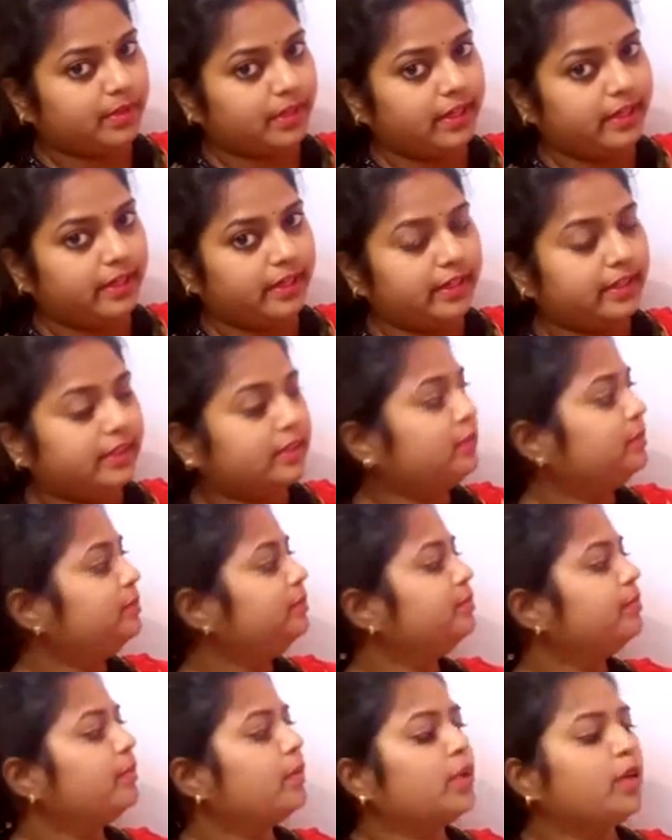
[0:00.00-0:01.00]
Clear?
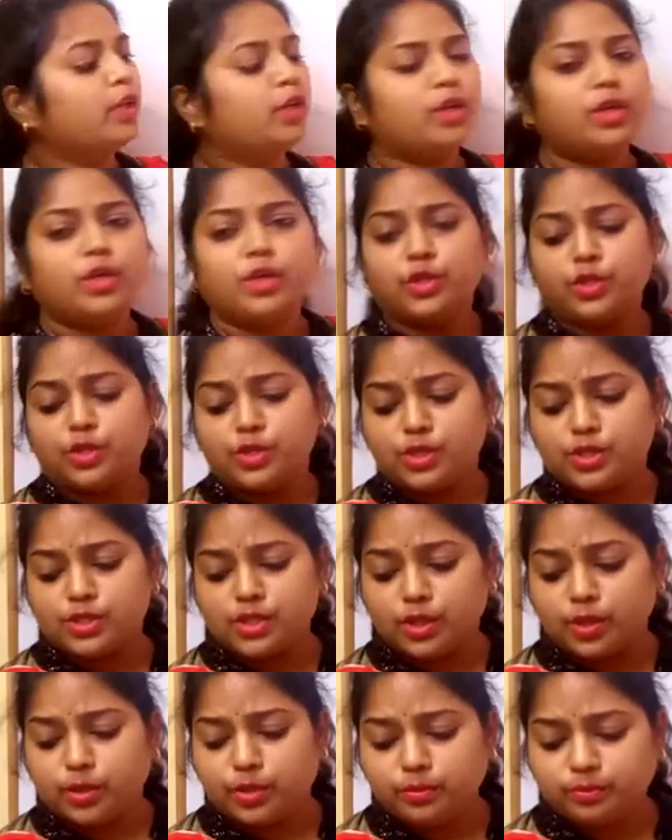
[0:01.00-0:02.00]

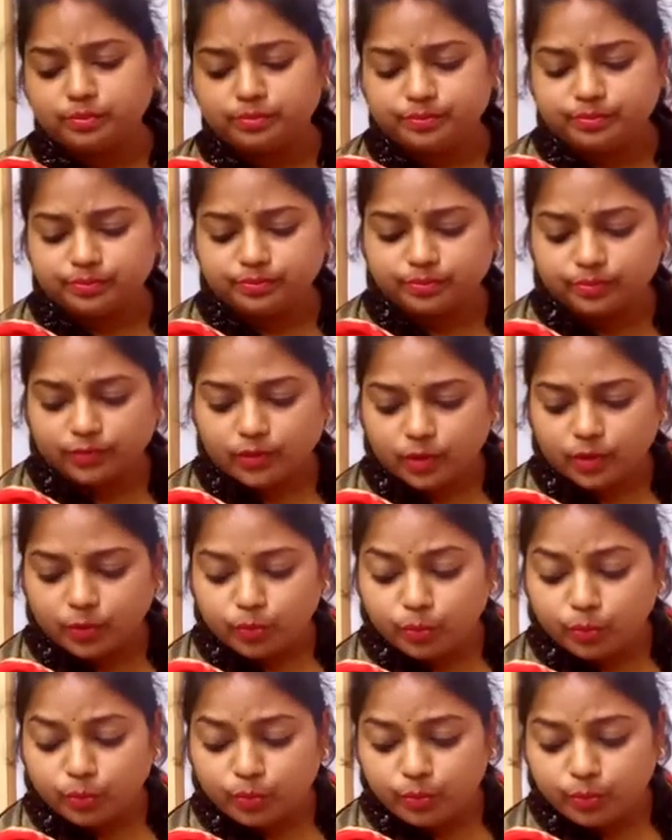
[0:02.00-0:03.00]
So,
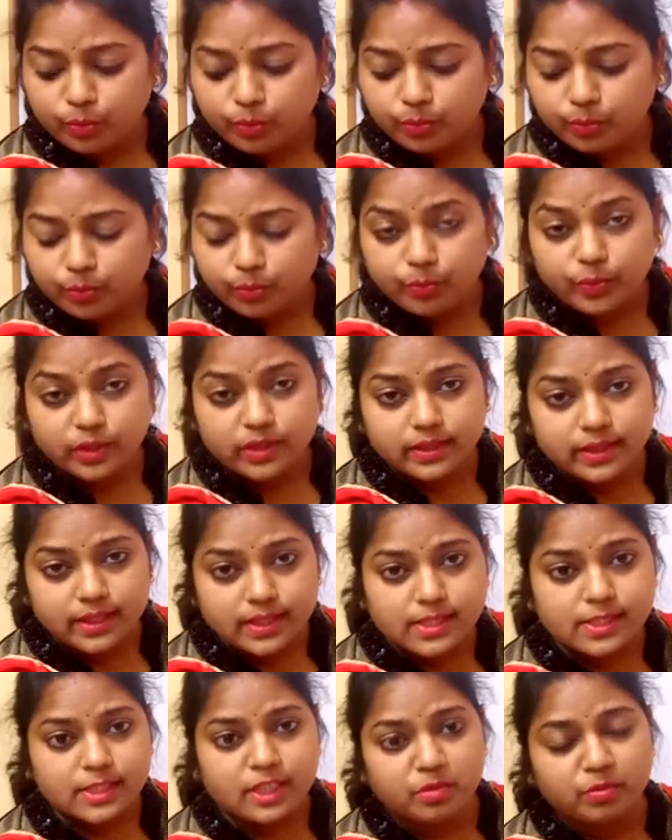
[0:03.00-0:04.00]
with
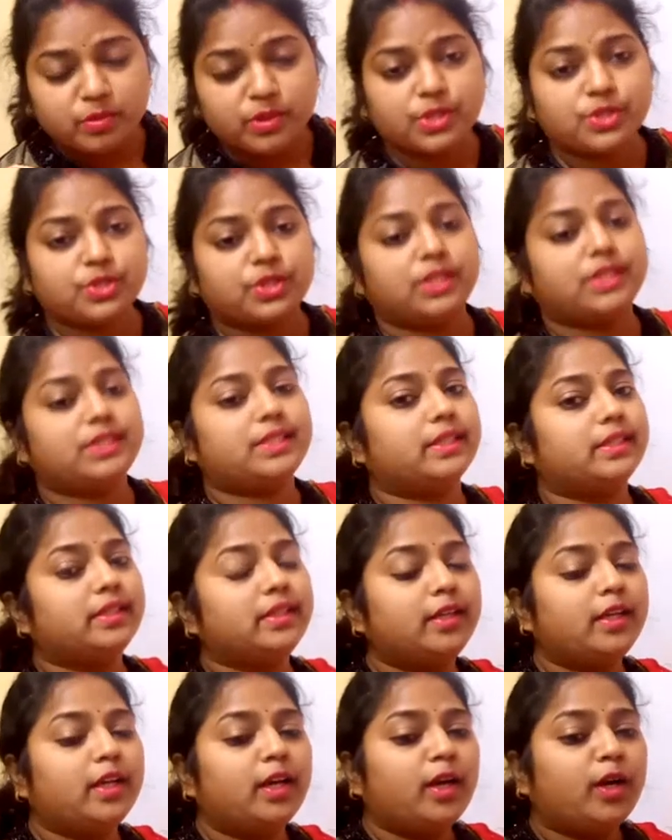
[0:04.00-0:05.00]
this
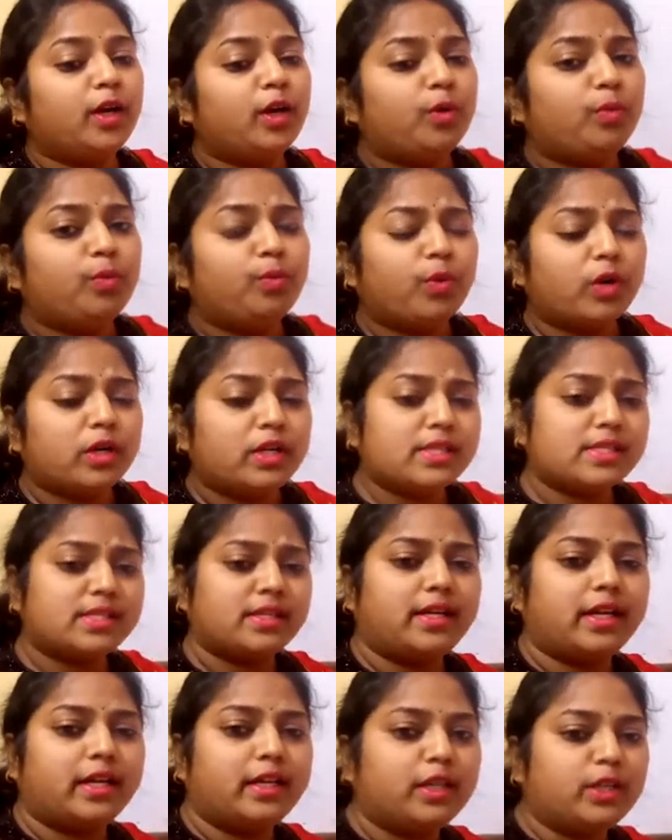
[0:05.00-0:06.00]
demonstration, what is
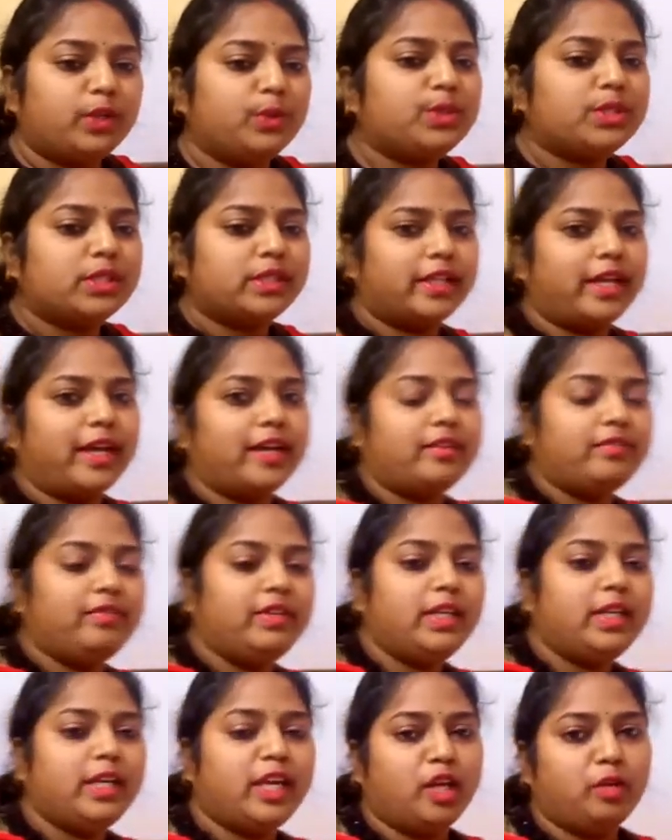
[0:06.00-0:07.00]
the conclusion that
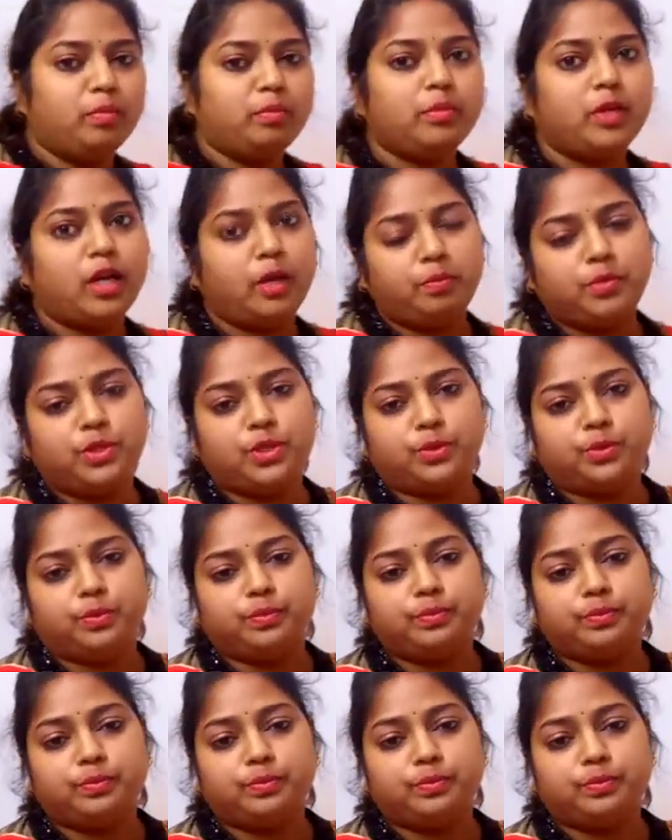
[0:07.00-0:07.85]
we came up to?